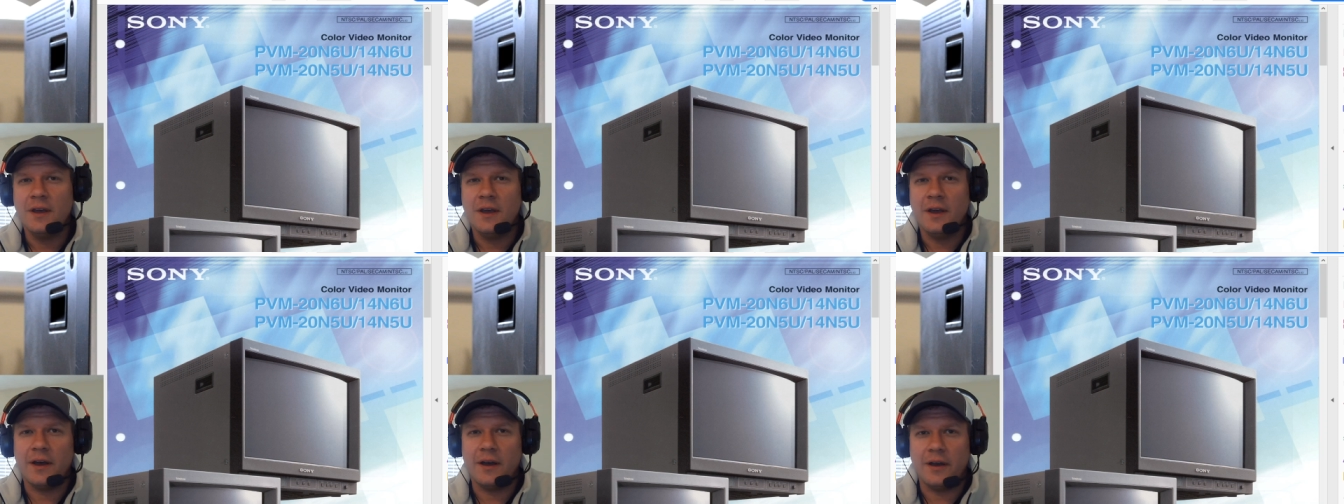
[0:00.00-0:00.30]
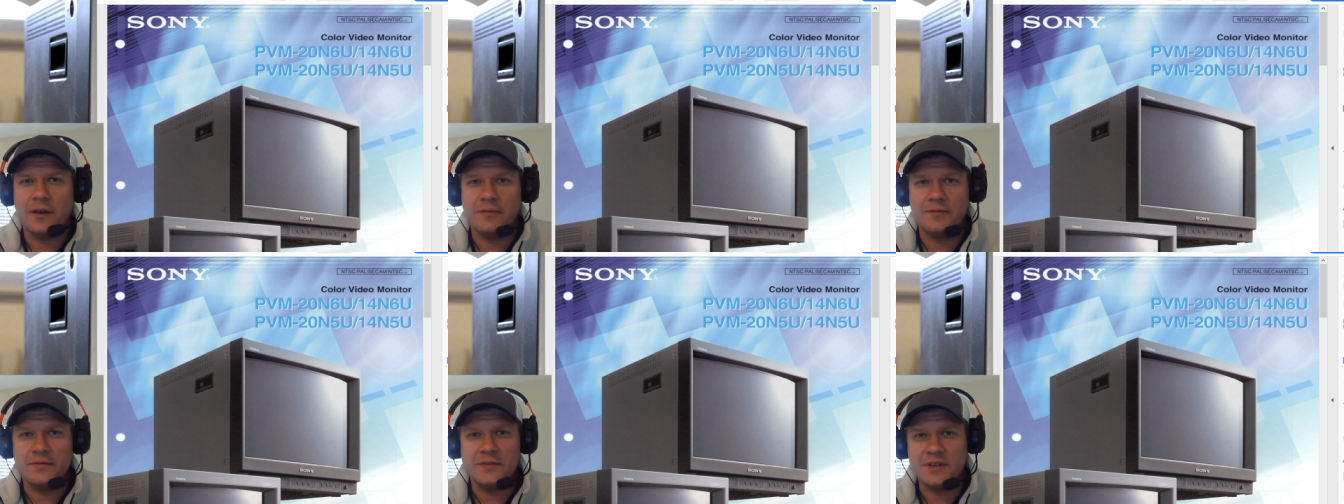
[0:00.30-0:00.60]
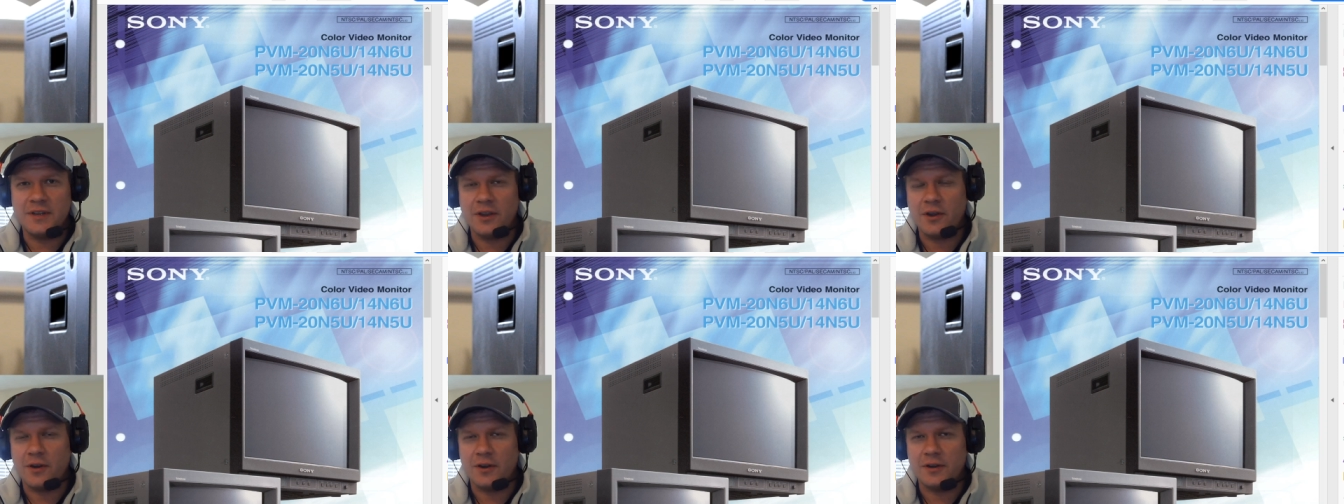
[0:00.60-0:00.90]
of
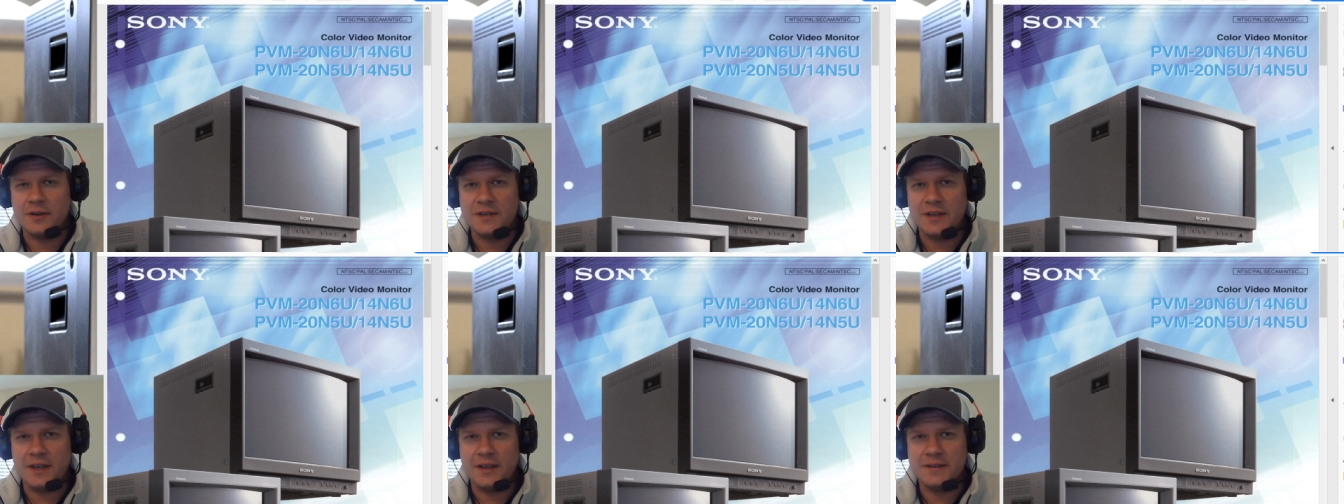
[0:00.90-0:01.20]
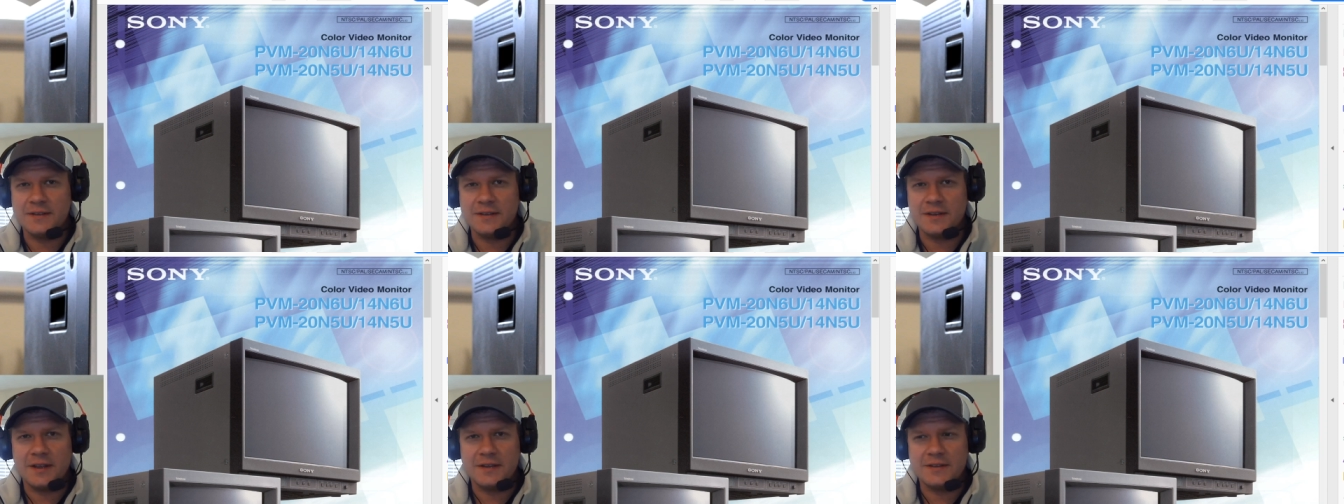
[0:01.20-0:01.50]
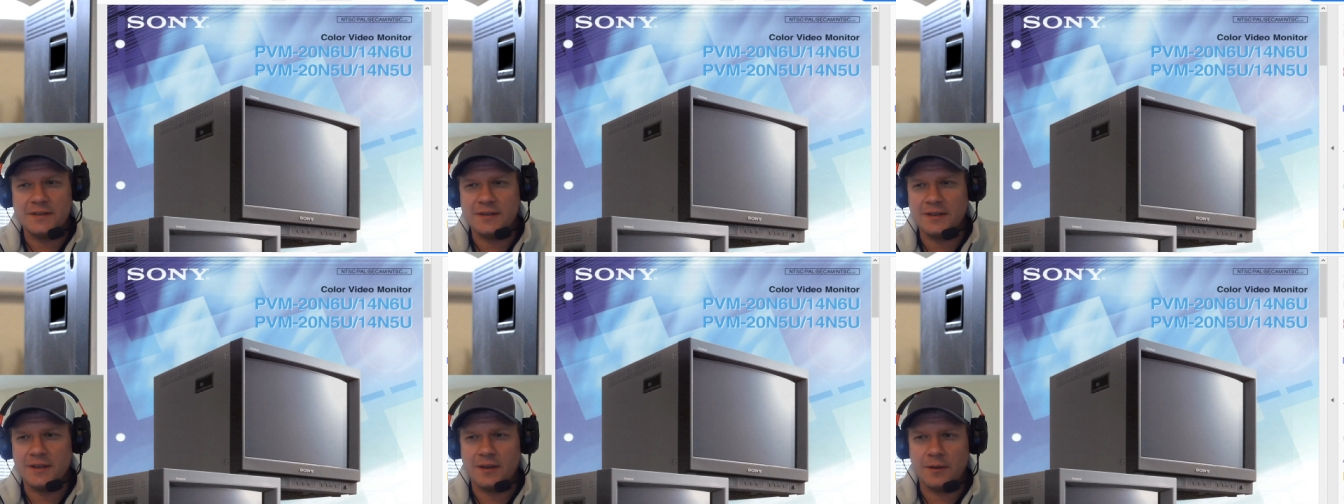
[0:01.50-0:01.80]
CRTs, and
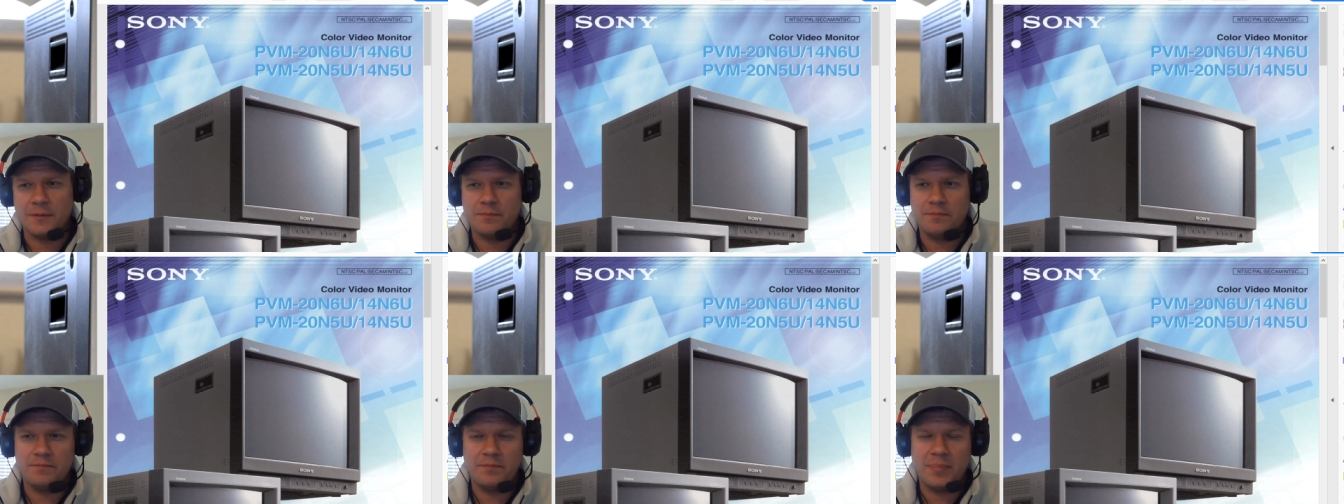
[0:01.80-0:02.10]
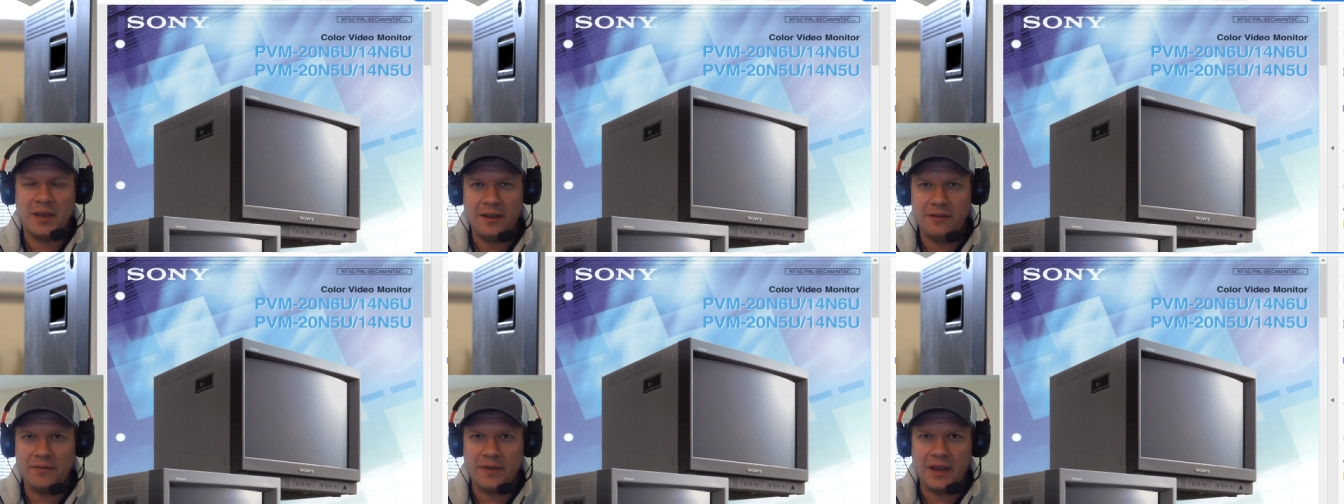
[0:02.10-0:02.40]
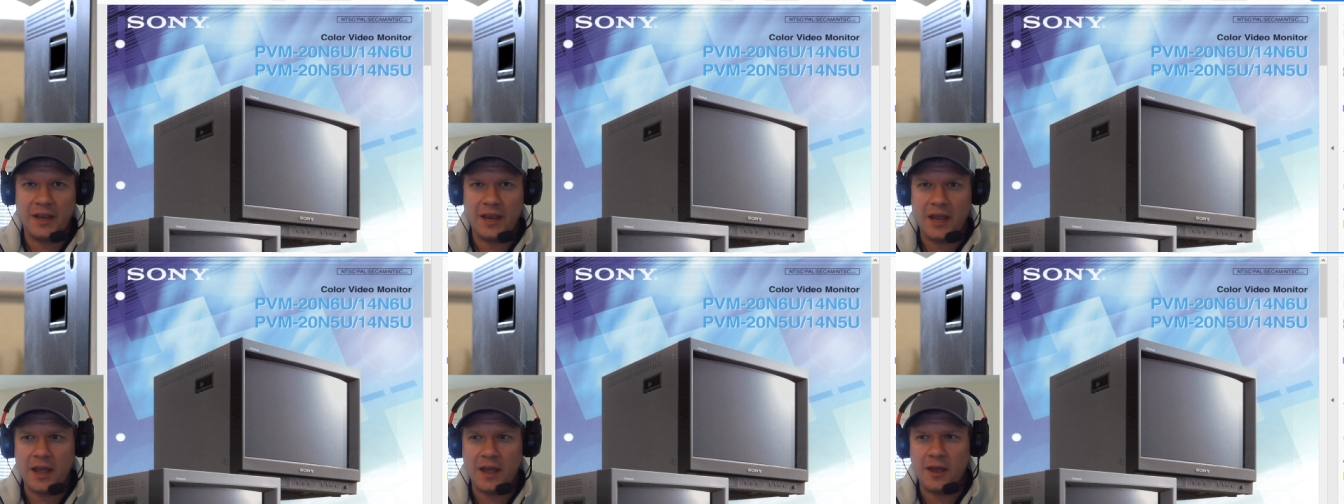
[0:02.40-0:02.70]
that's the
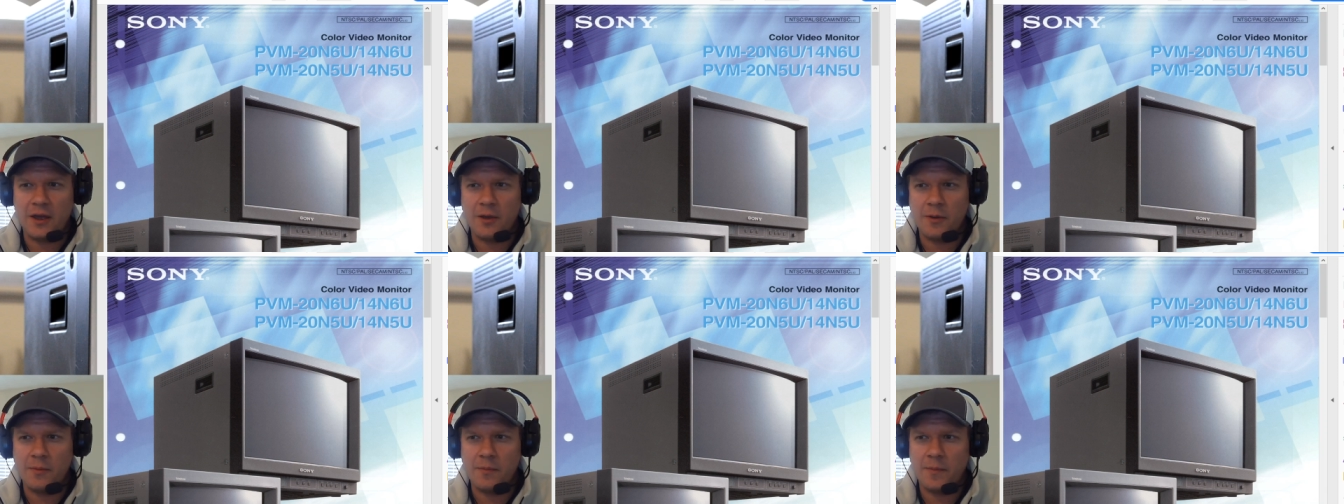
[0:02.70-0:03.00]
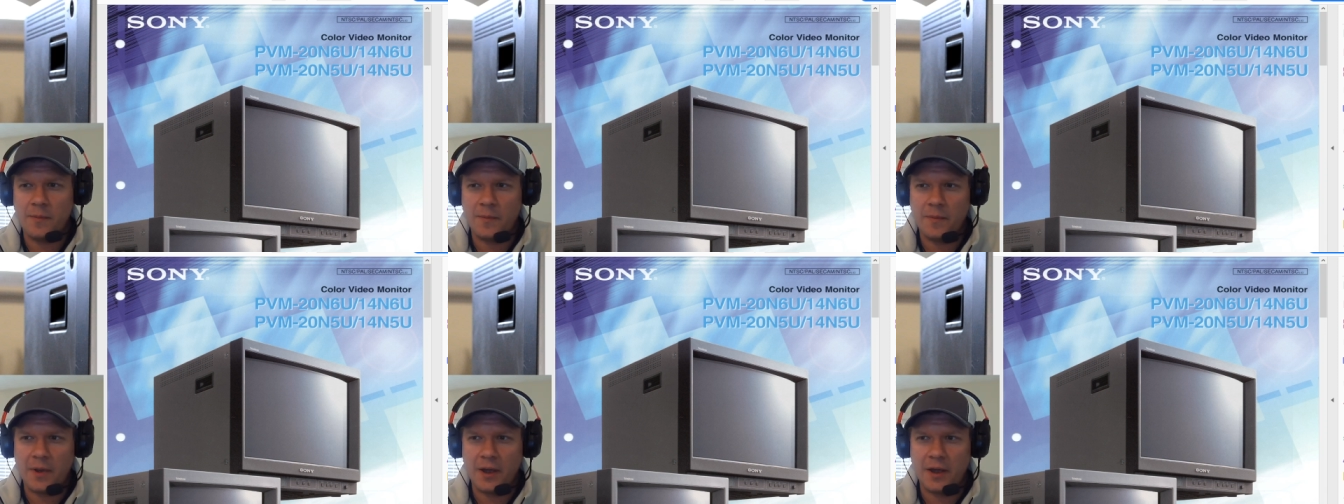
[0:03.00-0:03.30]
PVM.